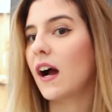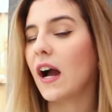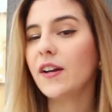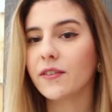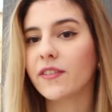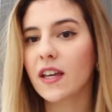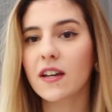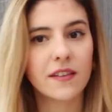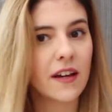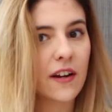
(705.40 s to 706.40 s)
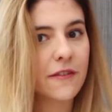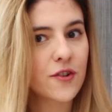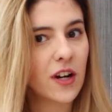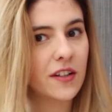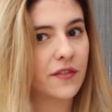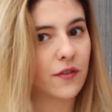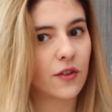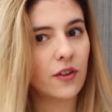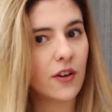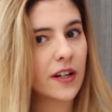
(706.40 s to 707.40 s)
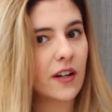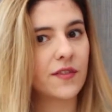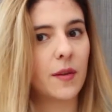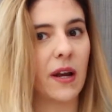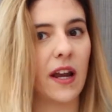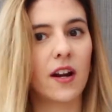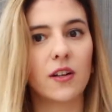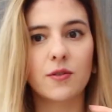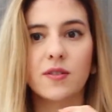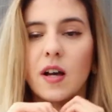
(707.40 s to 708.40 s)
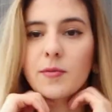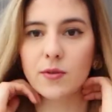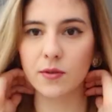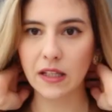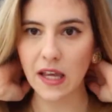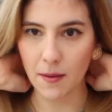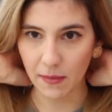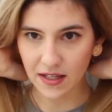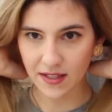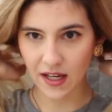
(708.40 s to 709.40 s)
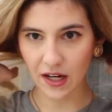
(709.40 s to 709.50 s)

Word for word: I don't think that I've tried it for long enough that my hair looks absolutely amazing.